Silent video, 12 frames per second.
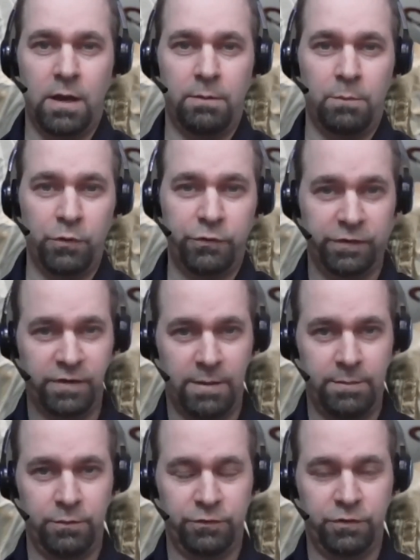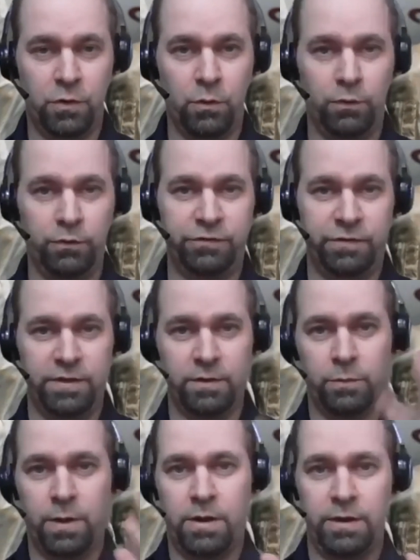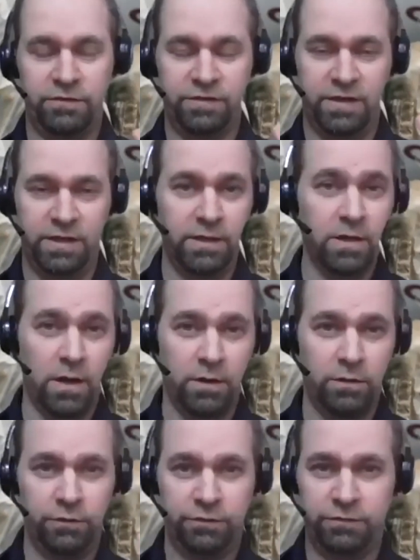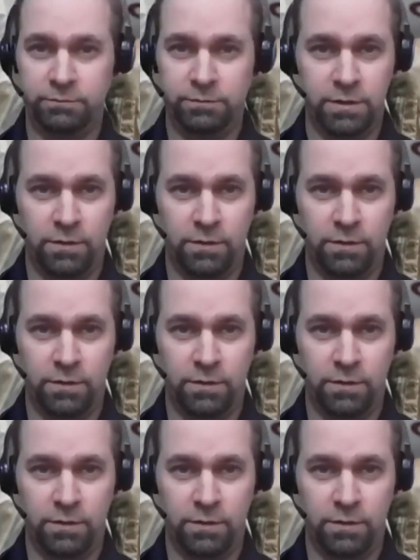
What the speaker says: Most of the time it was cold, so they were wearing ski goggles,